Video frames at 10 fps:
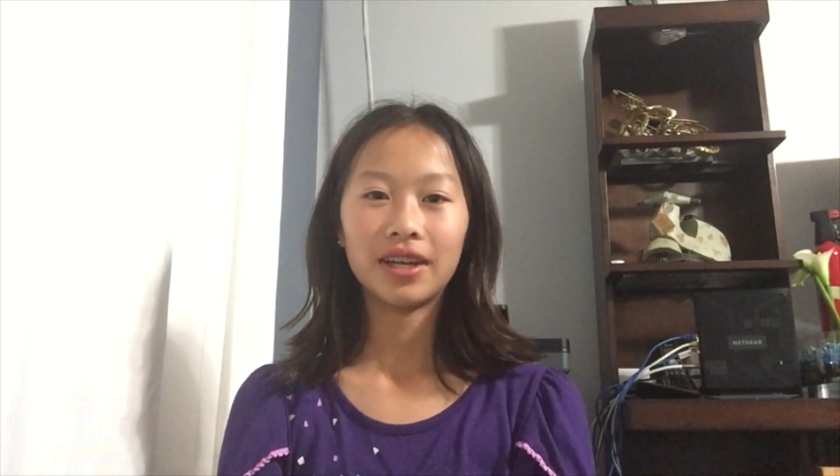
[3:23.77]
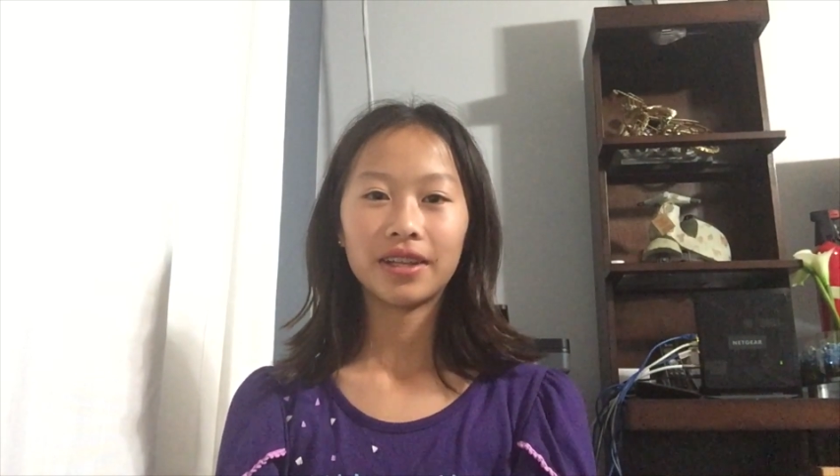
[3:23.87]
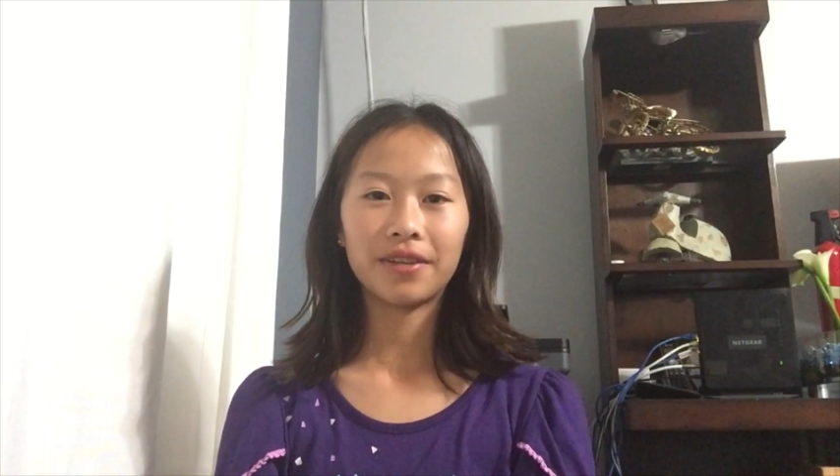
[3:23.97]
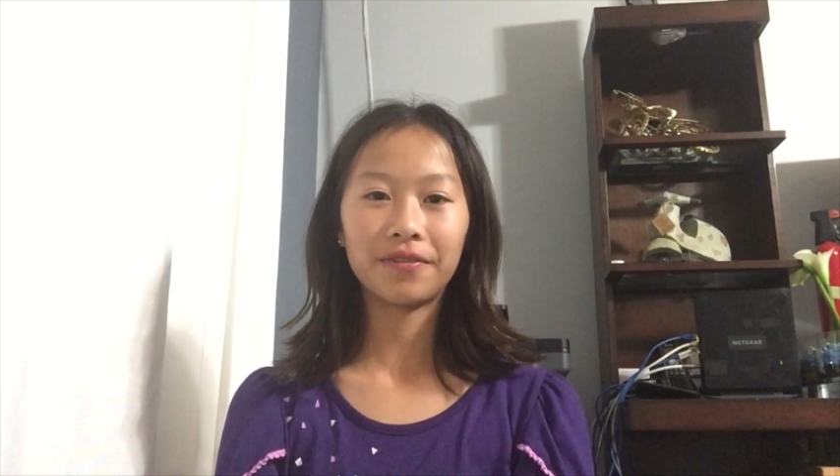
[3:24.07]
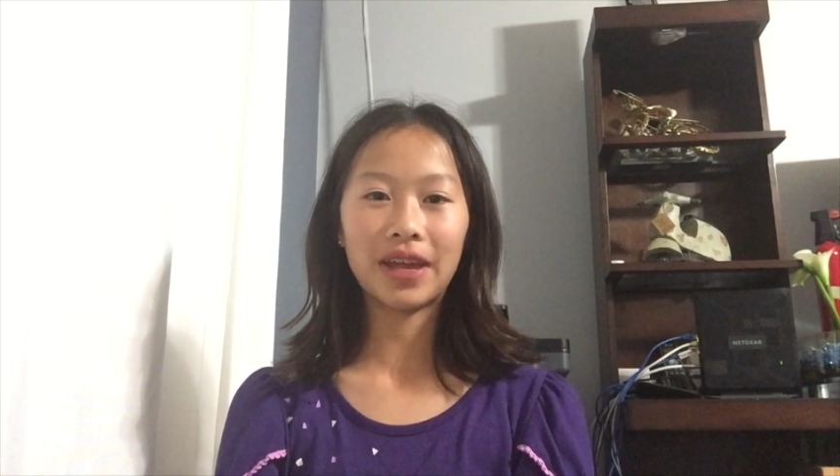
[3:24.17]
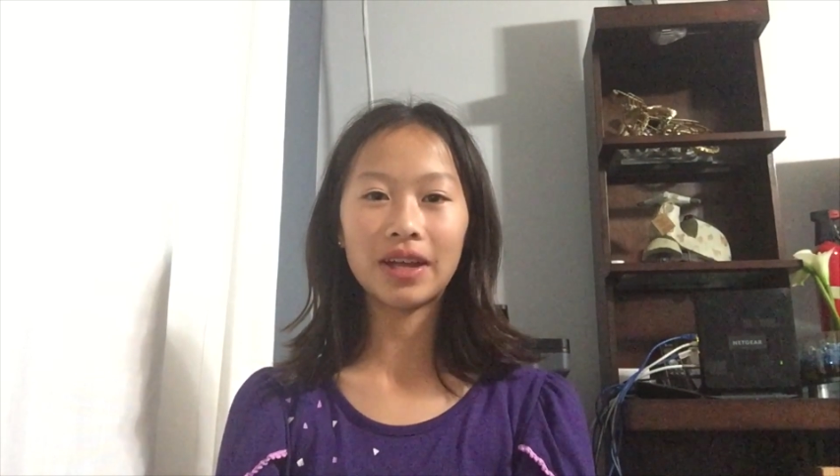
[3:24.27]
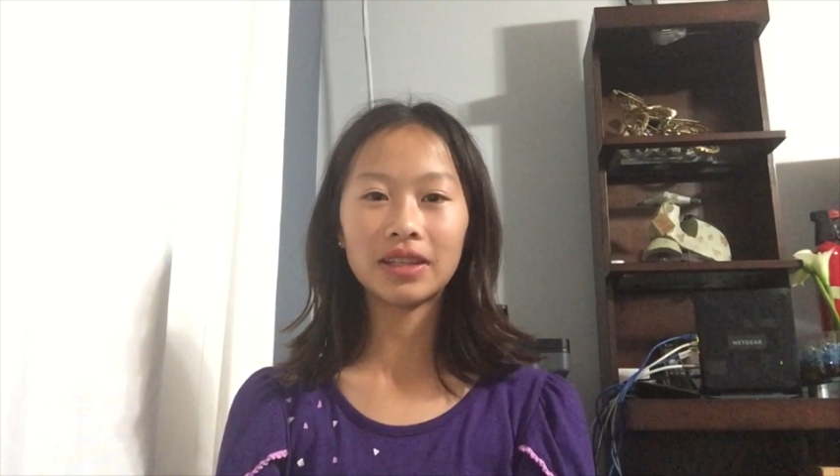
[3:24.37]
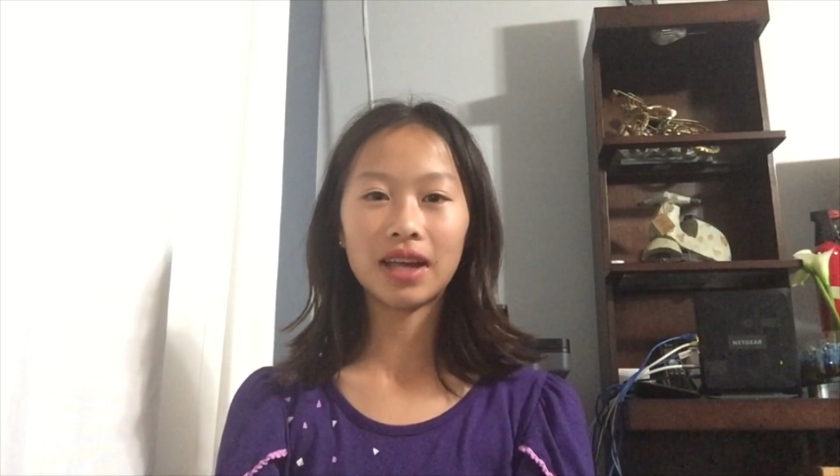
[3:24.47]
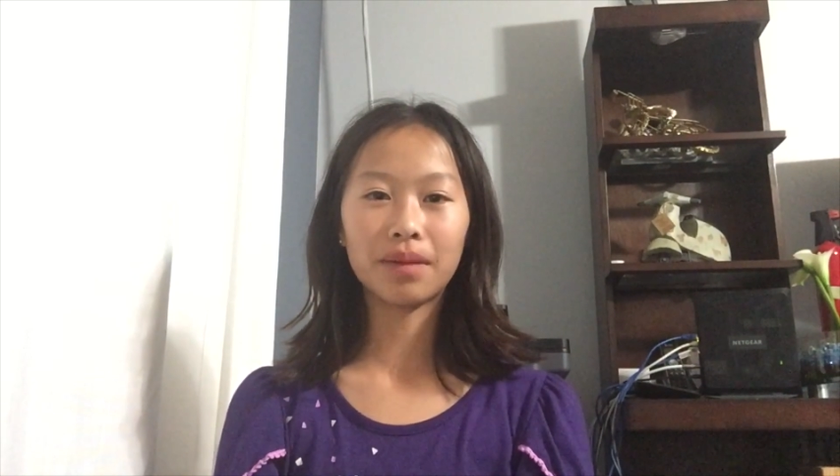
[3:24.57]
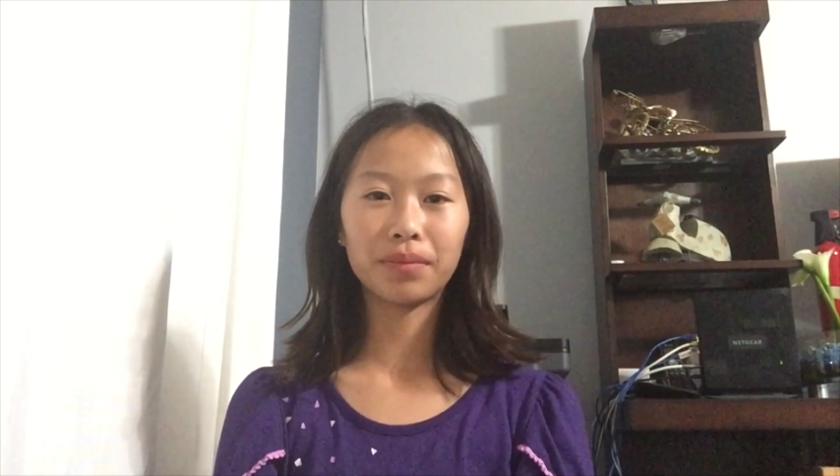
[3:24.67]
the
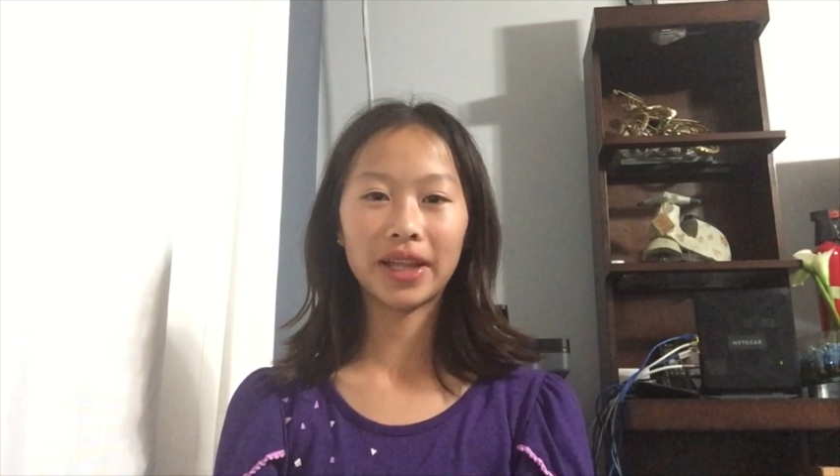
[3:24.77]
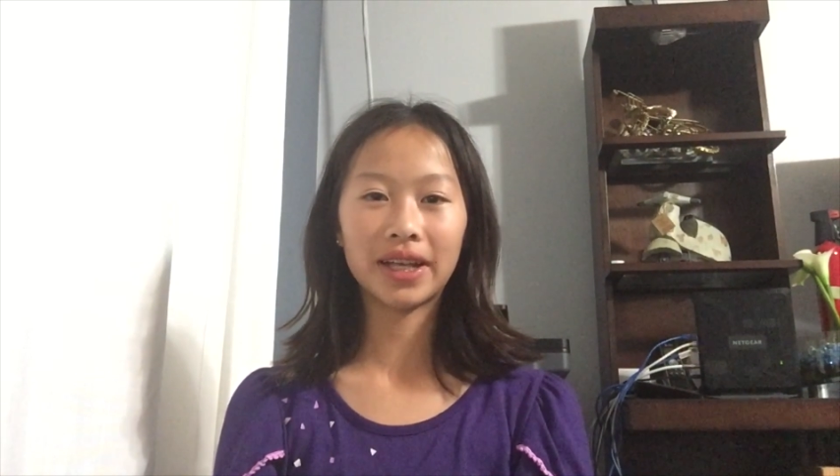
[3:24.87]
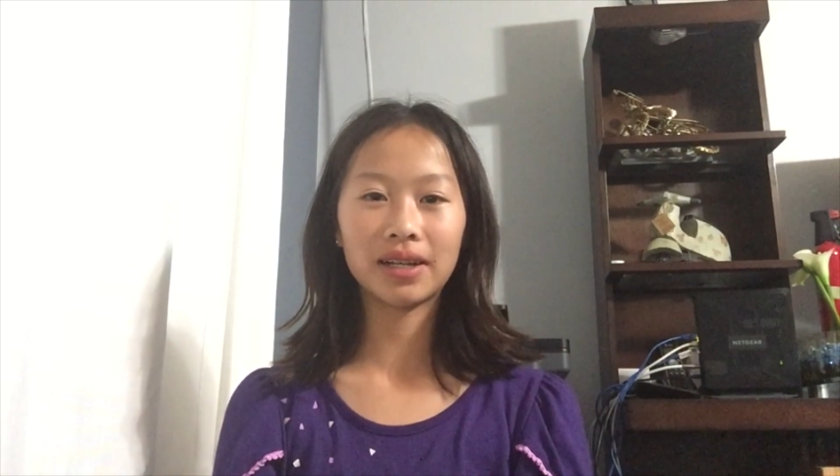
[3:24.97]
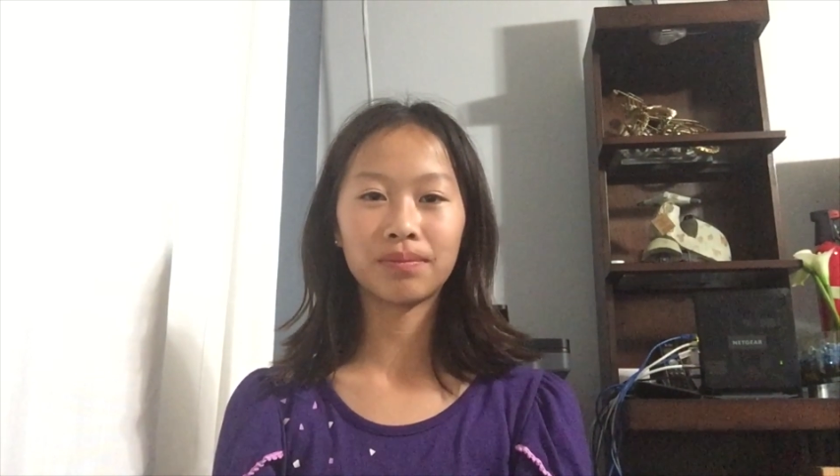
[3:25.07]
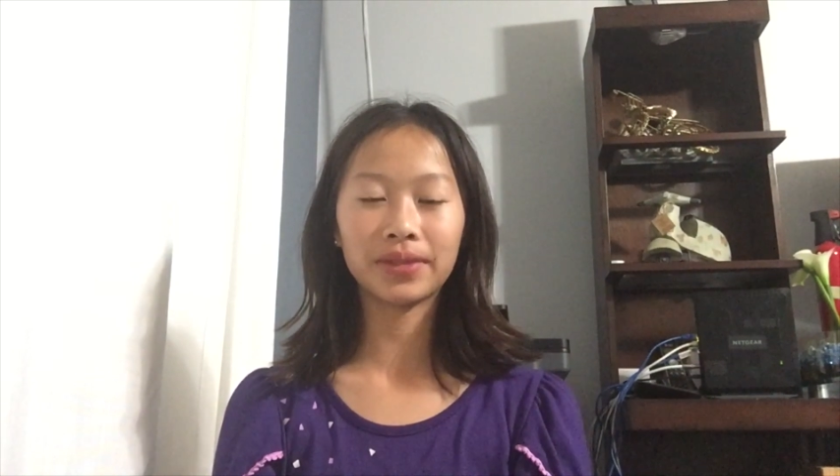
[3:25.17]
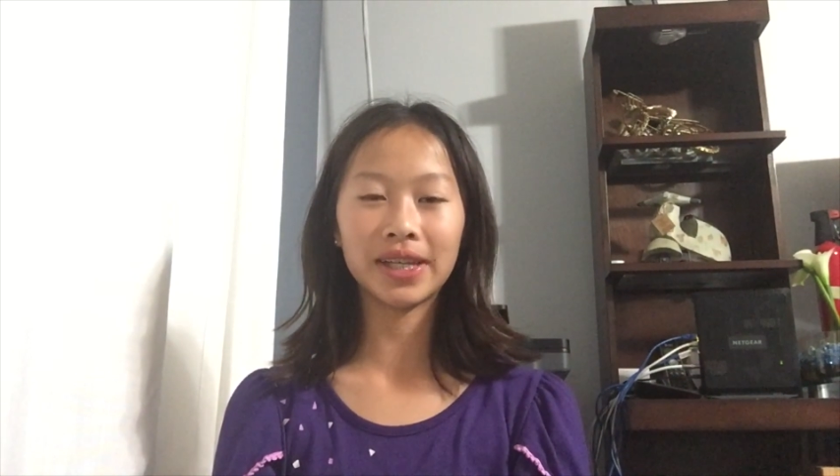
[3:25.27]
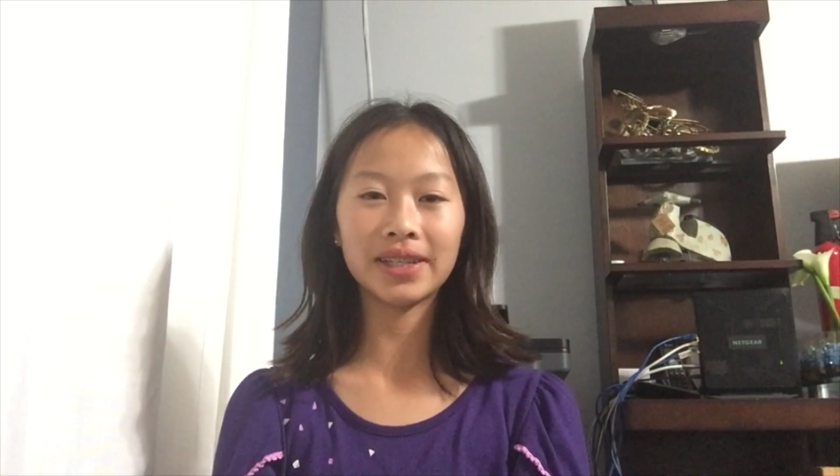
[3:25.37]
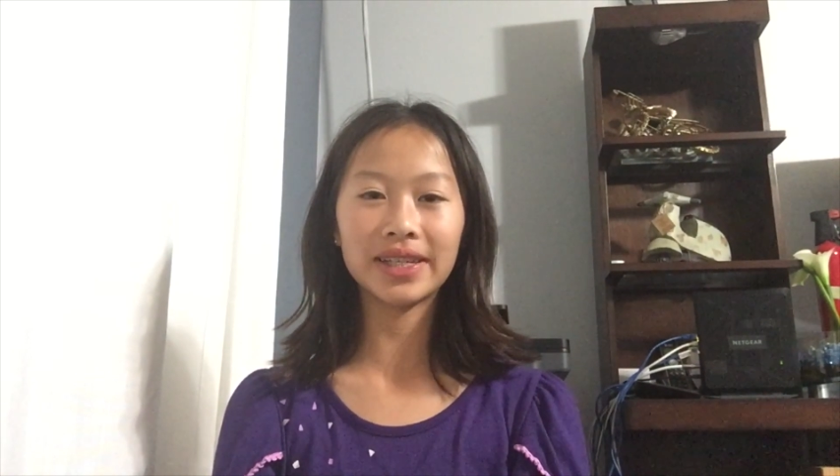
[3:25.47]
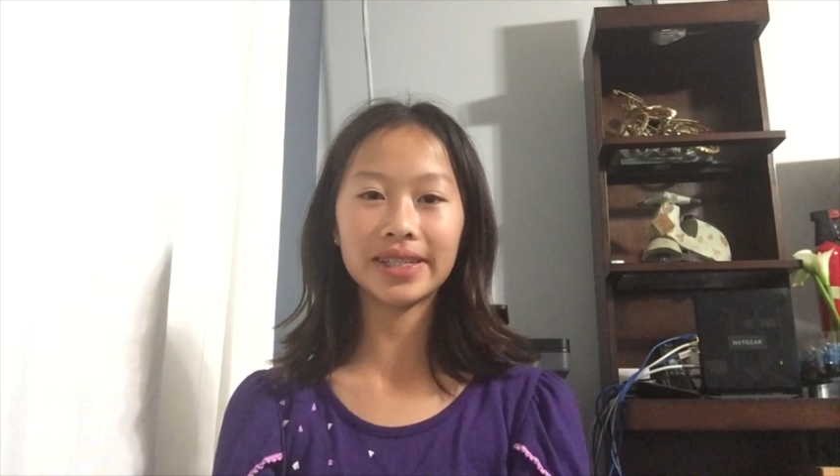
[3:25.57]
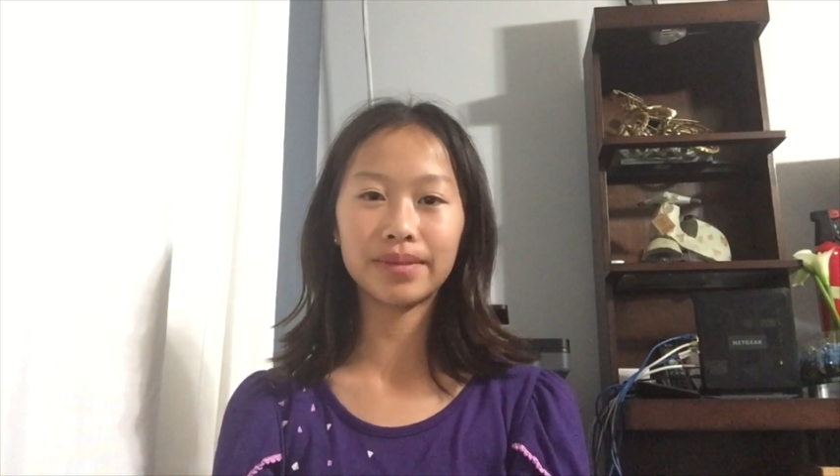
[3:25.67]
Farallon plate
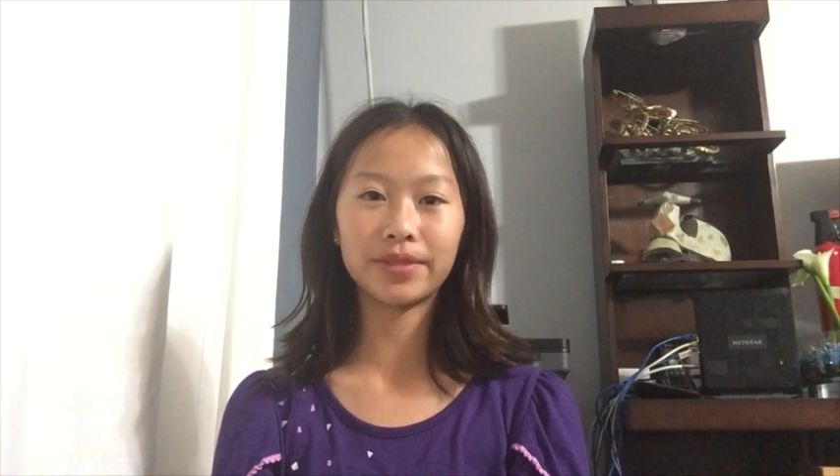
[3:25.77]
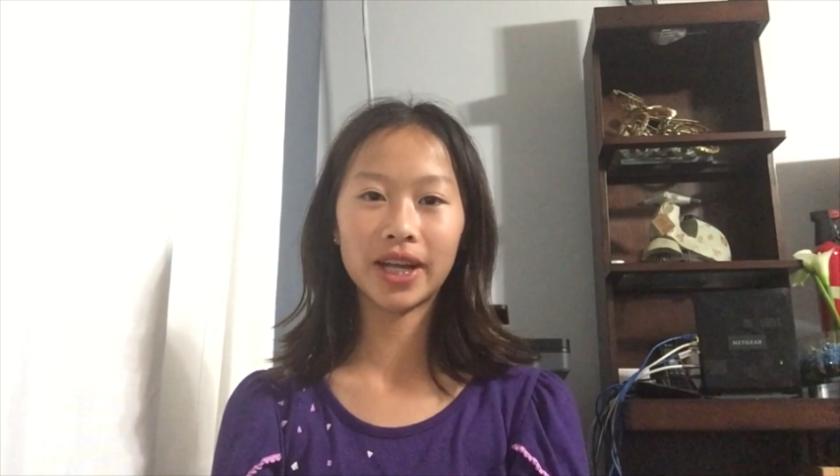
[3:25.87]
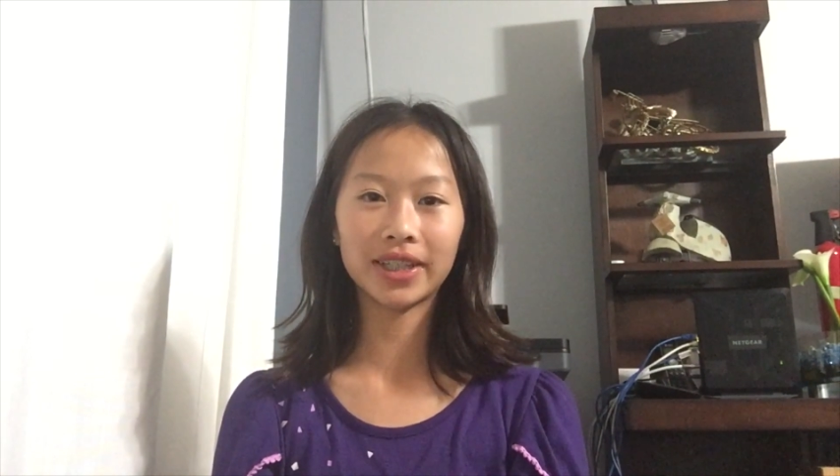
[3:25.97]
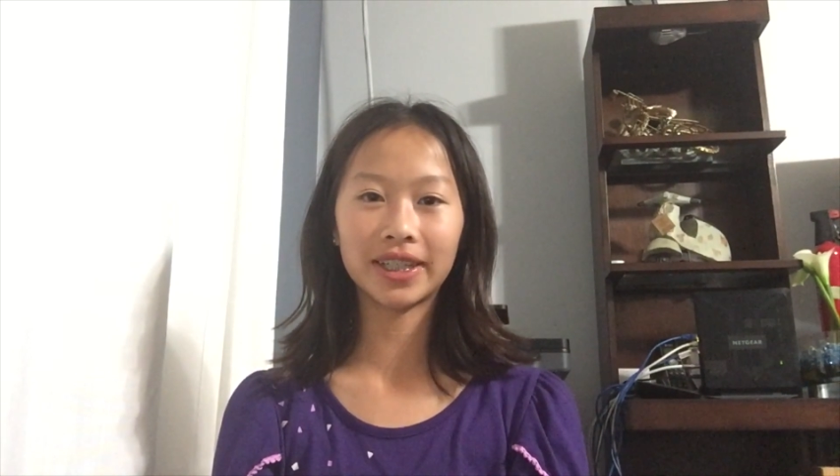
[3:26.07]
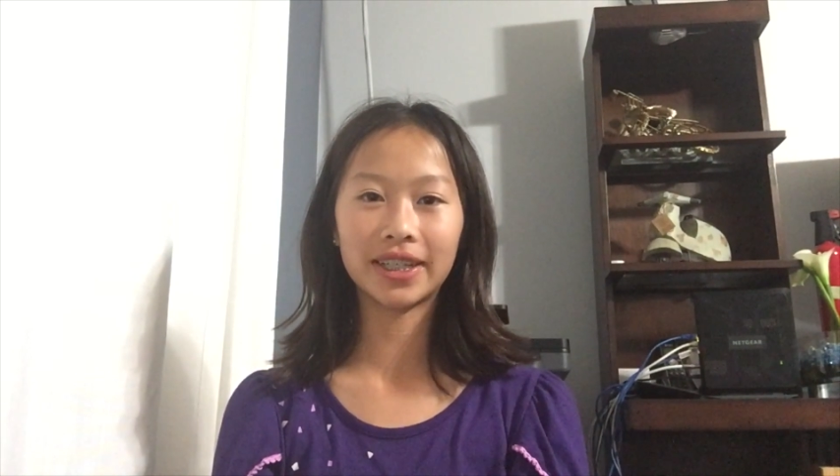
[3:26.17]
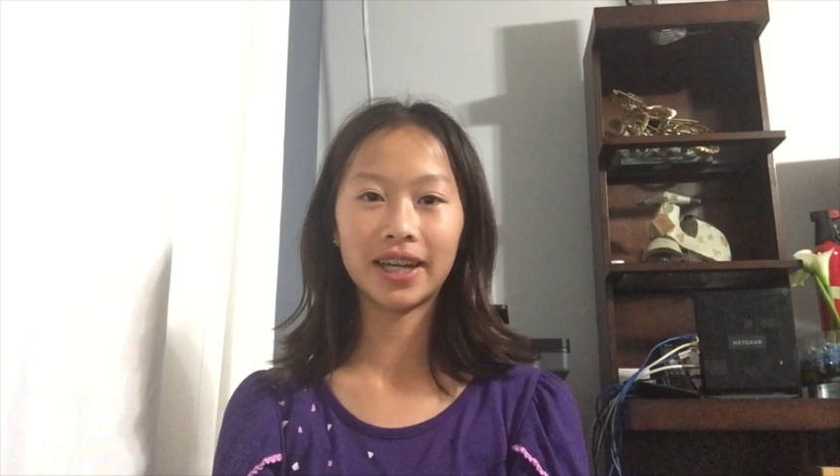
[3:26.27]
completely subducted